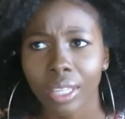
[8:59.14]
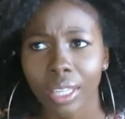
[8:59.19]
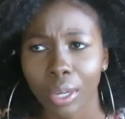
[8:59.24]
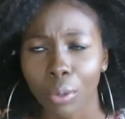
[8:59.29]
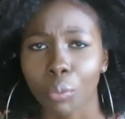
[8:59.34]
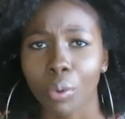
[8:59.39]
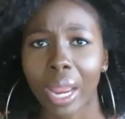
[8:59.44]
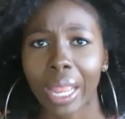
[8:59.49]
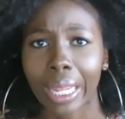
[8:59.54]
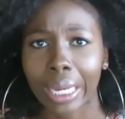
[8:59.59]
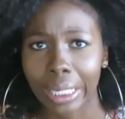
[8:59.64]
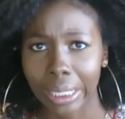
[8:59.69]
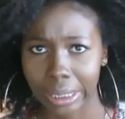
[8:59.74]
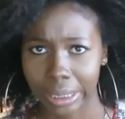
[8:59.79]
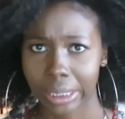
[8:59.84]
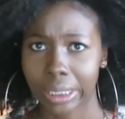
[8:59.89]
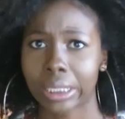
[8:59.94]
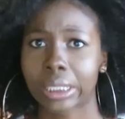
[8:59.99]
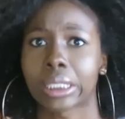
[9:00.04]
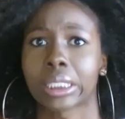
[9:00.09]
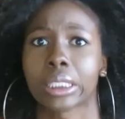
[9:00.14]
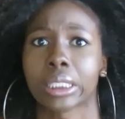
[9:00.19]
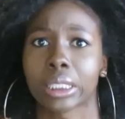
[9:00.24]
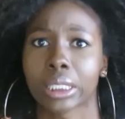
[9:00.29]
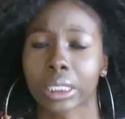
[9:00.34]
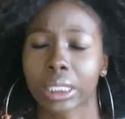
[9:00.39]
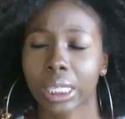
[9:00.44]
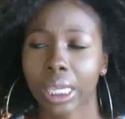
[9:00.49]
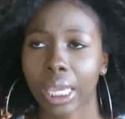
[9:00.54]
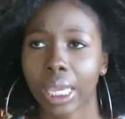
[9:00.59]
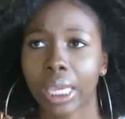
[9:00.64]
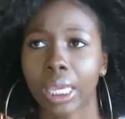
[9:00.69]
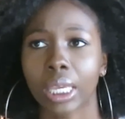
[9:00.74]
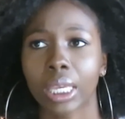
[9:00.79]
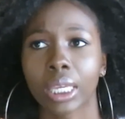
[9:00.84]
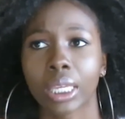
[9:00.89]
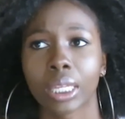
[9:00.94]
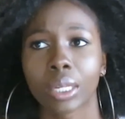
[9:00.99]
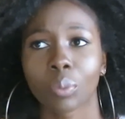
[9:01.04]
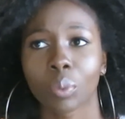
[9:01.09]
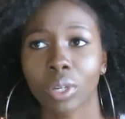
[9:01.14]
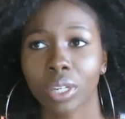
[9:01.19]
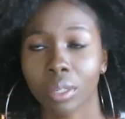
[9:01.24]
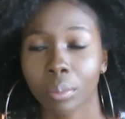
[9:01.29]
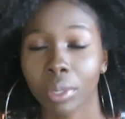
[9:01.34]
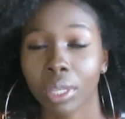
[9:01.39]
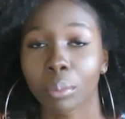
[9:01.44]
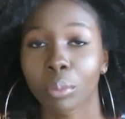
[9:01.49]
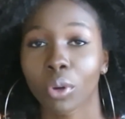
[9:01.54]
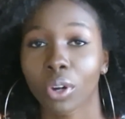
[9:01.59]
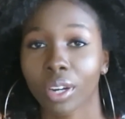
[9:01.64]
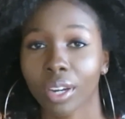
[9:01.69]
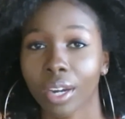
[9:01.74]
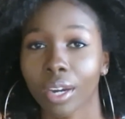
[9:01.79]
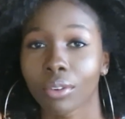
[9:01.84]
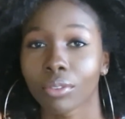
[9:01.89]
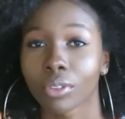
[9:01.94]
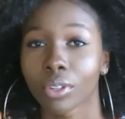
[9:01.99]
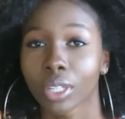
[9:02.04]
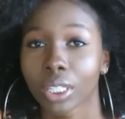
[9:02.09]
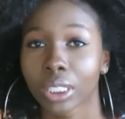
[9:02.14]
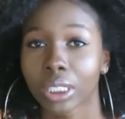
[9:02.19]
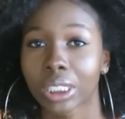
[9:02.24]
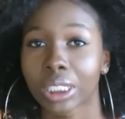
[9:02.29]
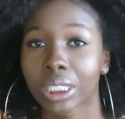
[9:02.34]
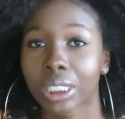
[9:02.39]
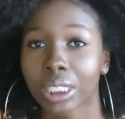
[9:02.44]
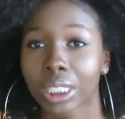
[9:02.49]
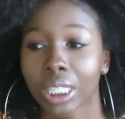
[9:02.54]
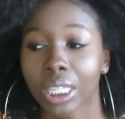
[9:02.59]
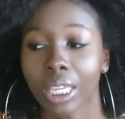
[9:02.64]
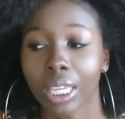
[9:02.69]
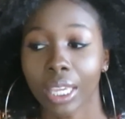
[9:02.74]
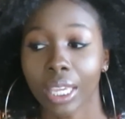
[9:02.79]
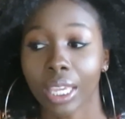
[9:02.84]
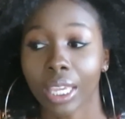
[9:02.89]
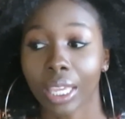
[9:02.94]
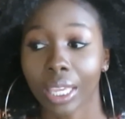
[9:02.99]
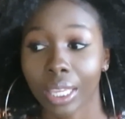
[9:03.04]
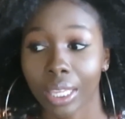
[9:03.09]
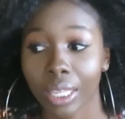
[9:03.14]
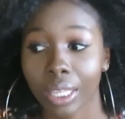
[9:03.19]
get reckless. And we need to be more careful, because it